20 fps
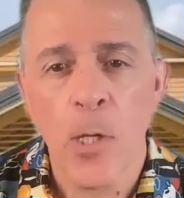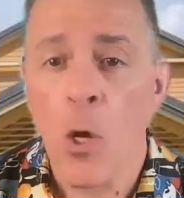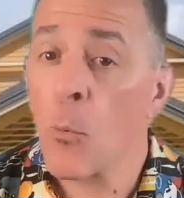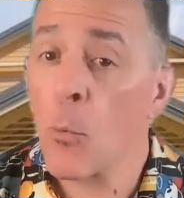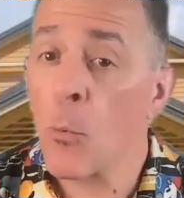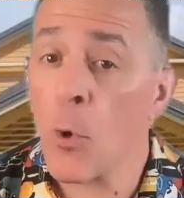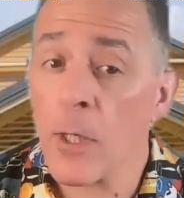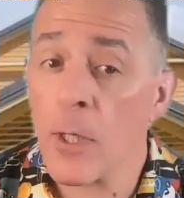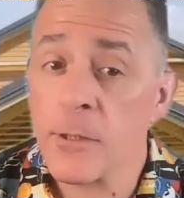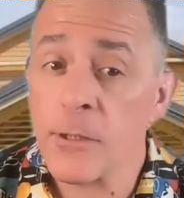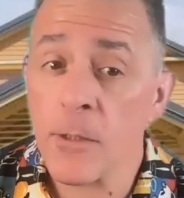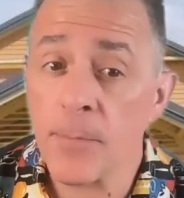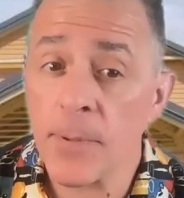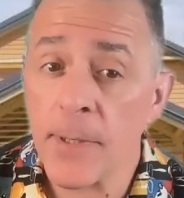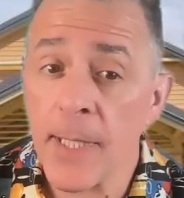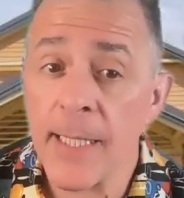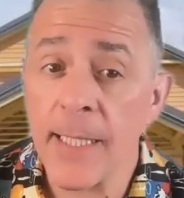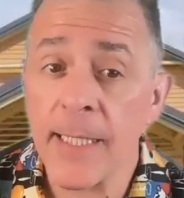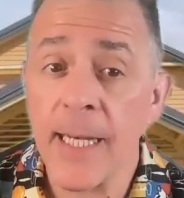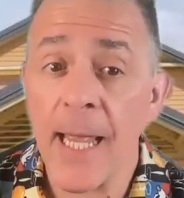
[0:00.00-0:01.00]
We're also
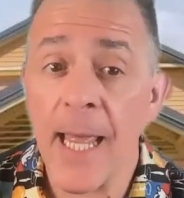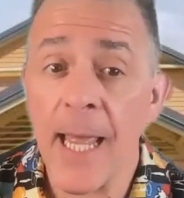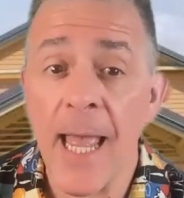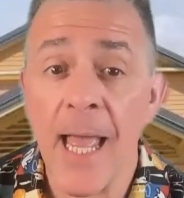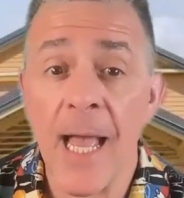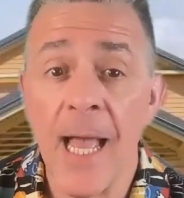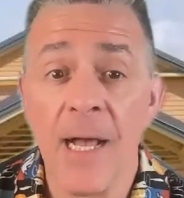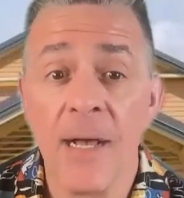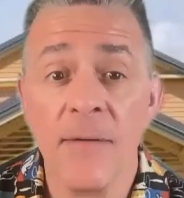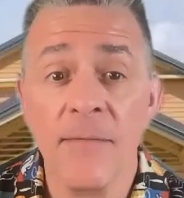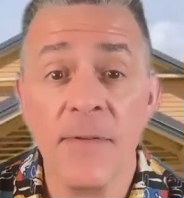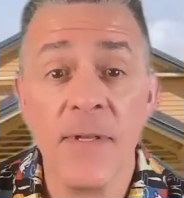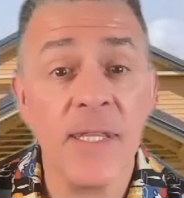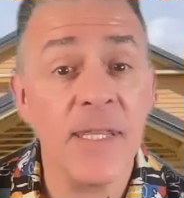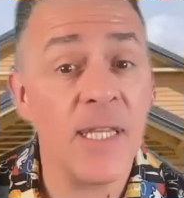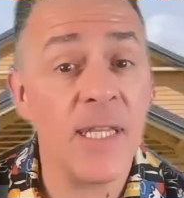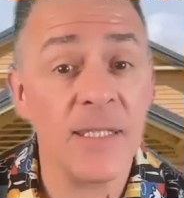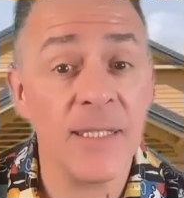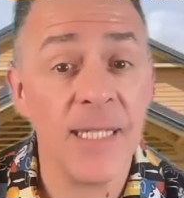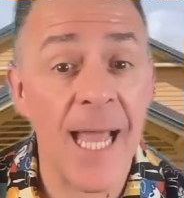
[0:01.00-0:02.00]
planning to have
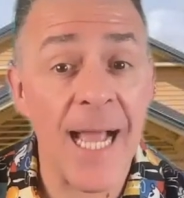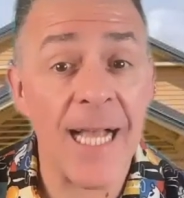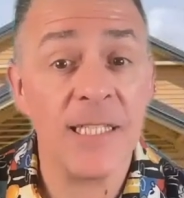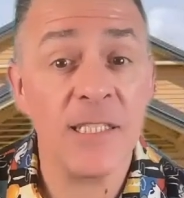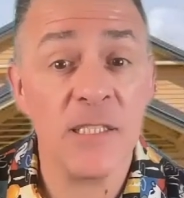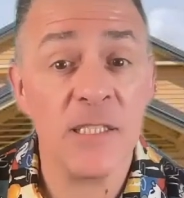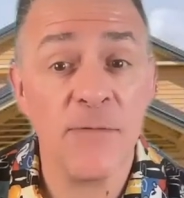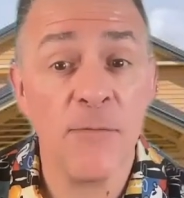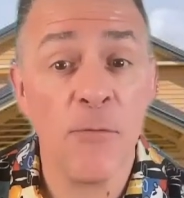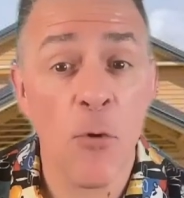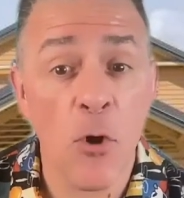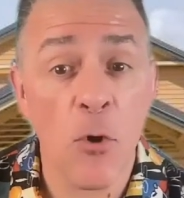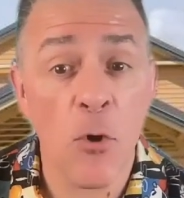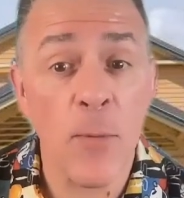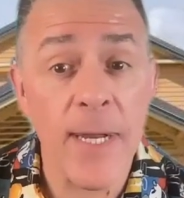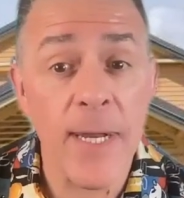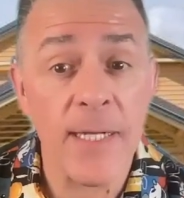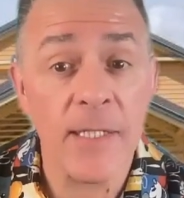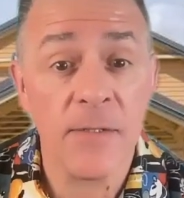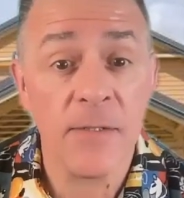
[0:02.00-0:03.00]
the last 4
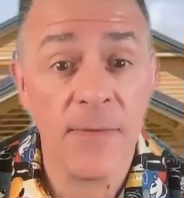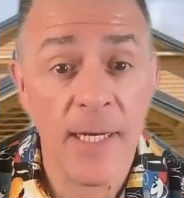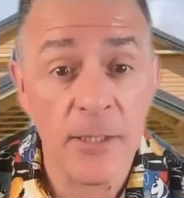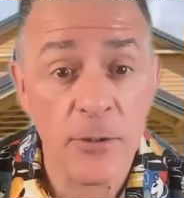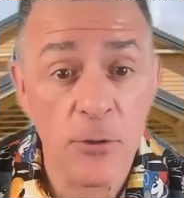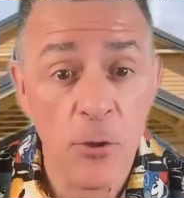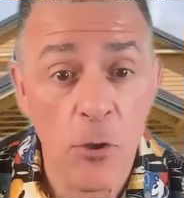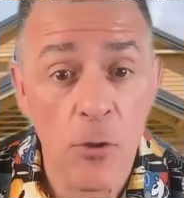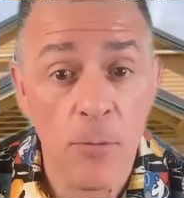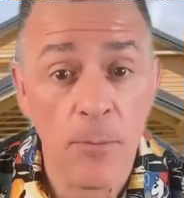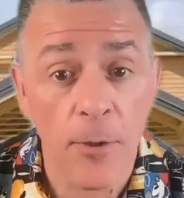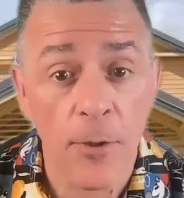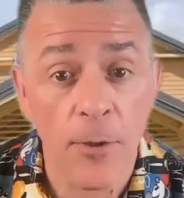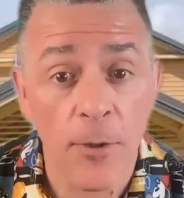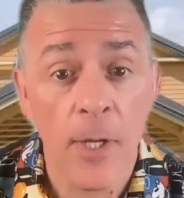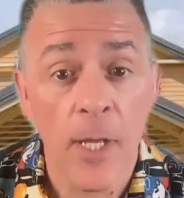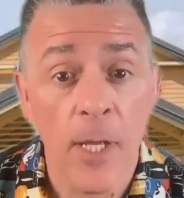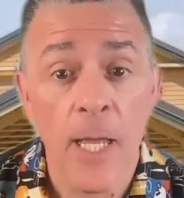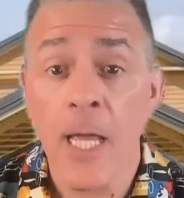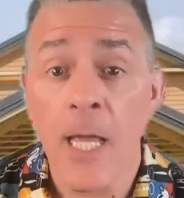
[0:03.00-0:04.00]
weeks of October
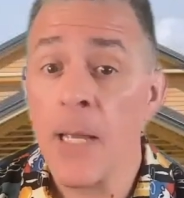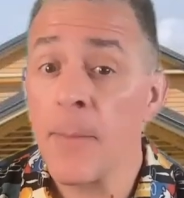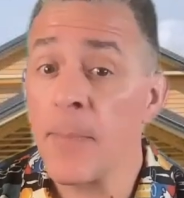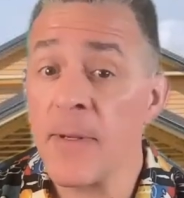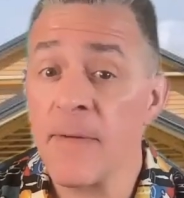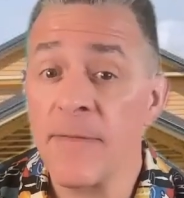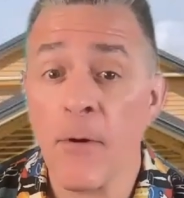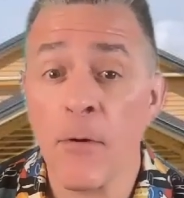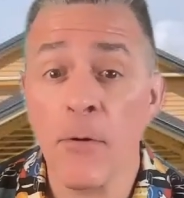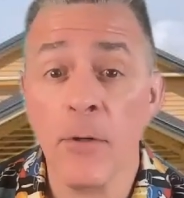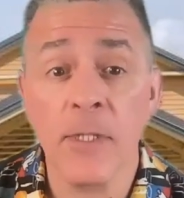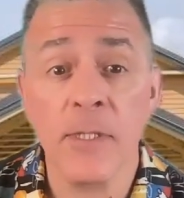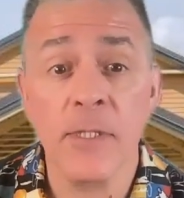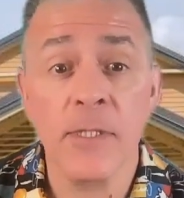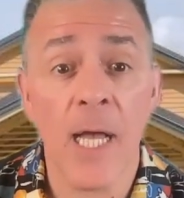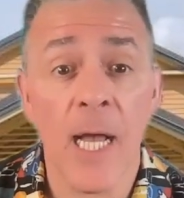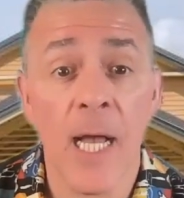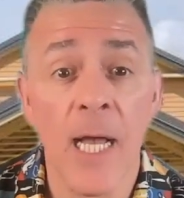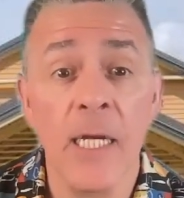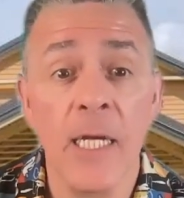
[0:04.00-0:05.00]
be
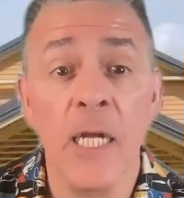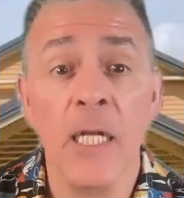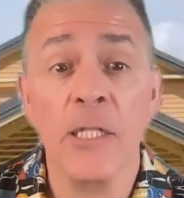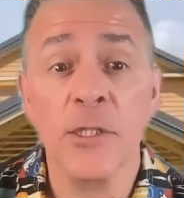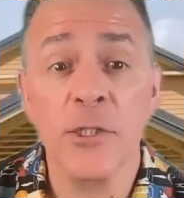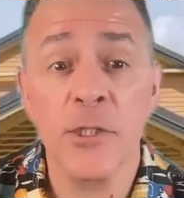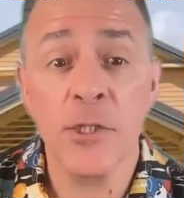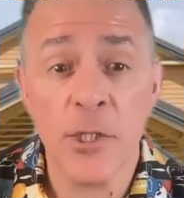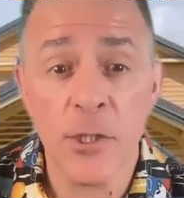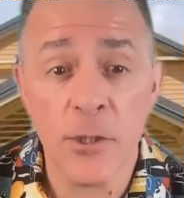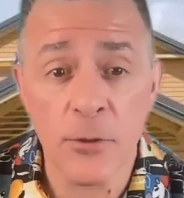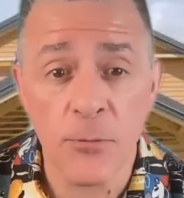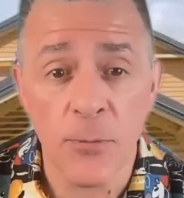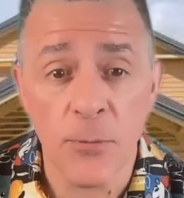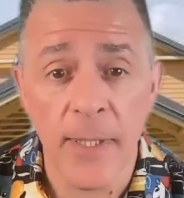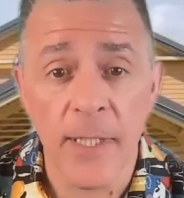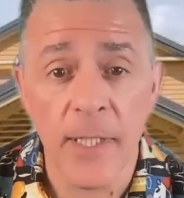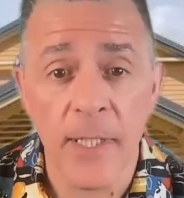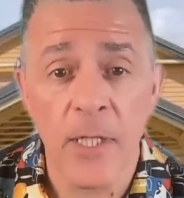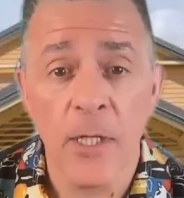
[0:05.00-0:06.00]
focused on
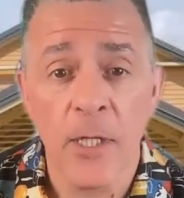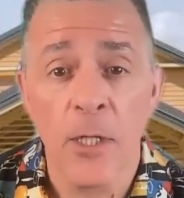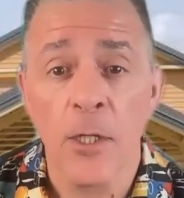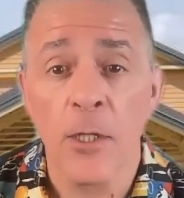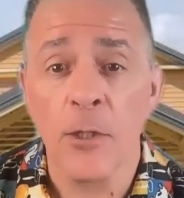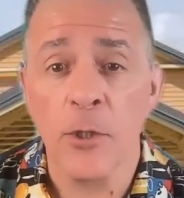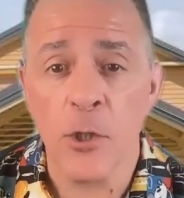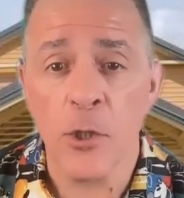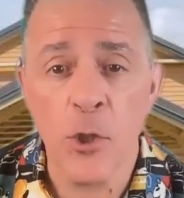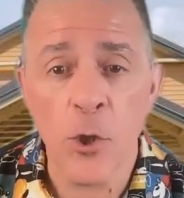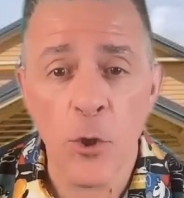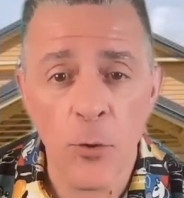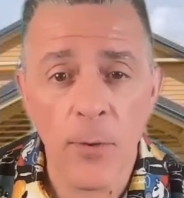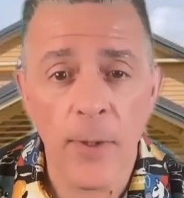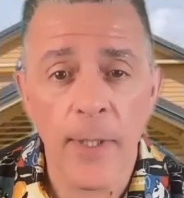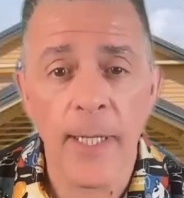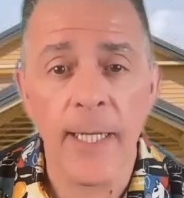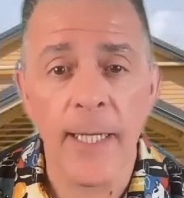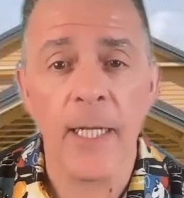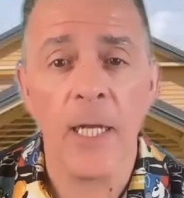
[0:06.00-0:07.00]
children
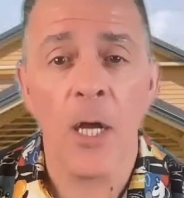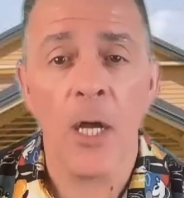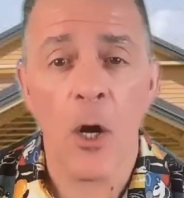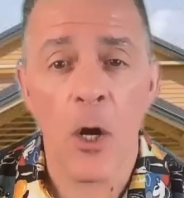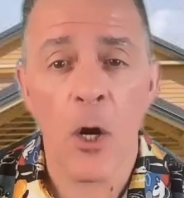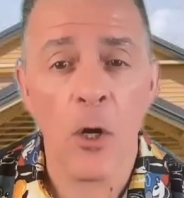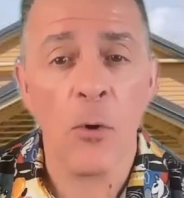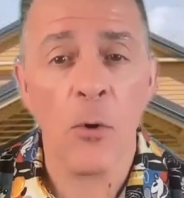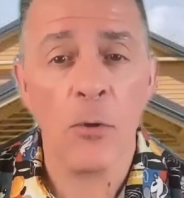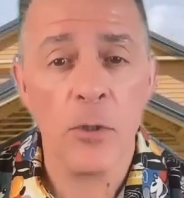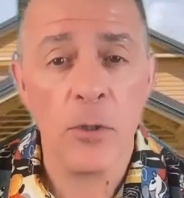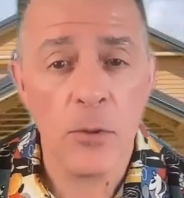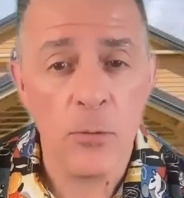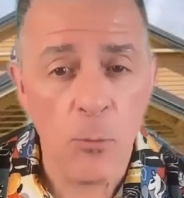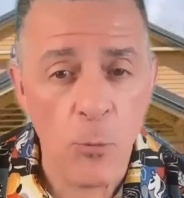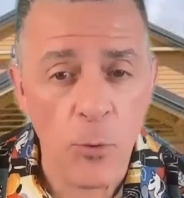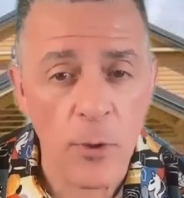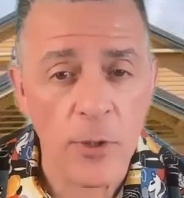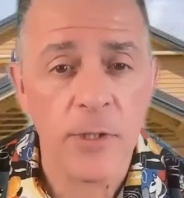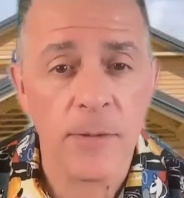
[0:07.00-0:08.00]
during our
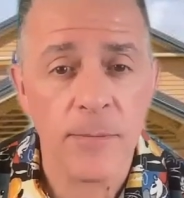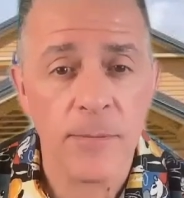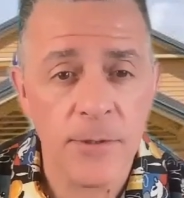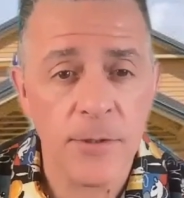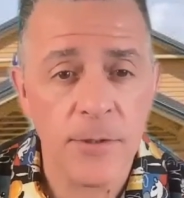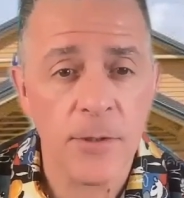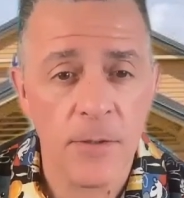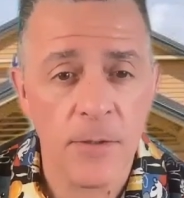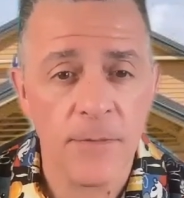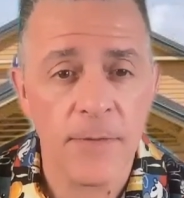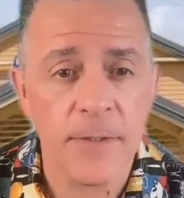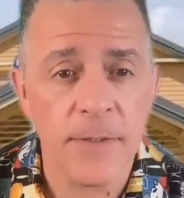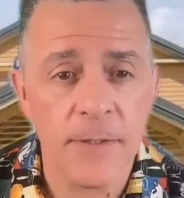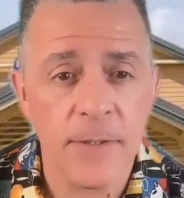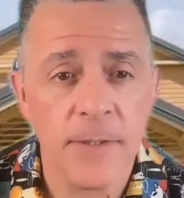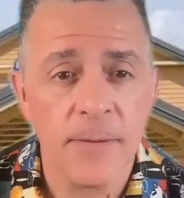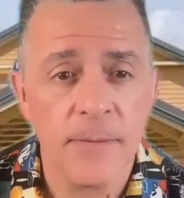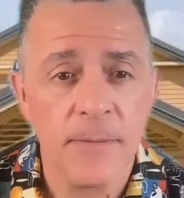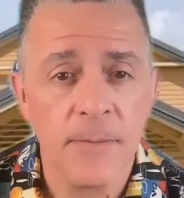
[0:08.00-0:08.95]
worship service.